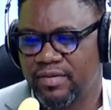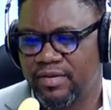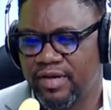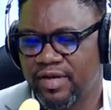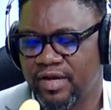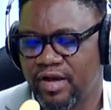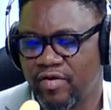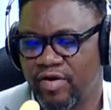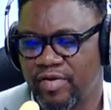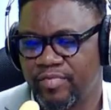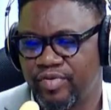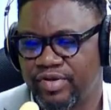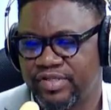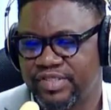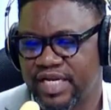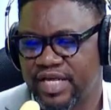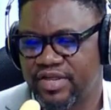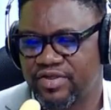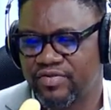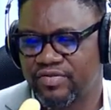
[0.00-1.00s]
current
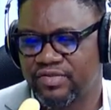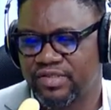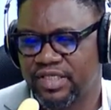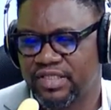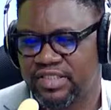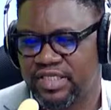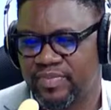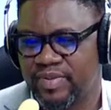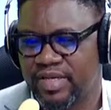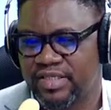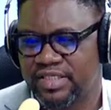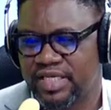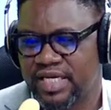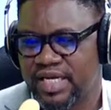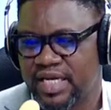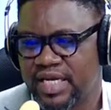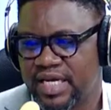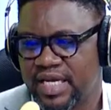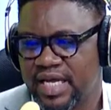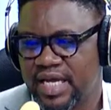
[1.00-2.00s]
presidential system as
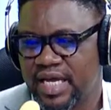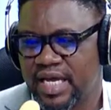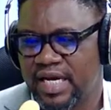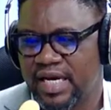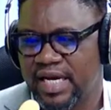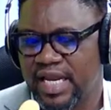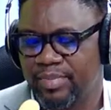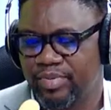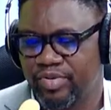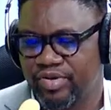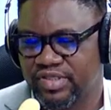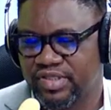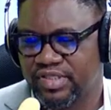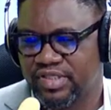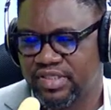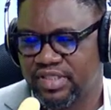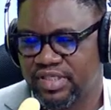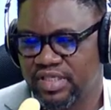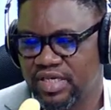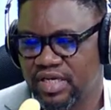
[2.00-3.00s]
laborious,
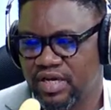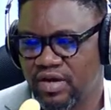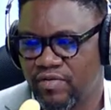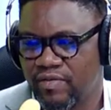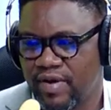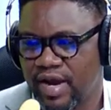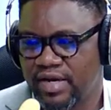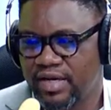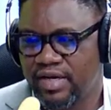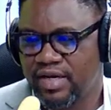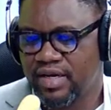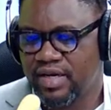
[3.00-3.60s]
all right?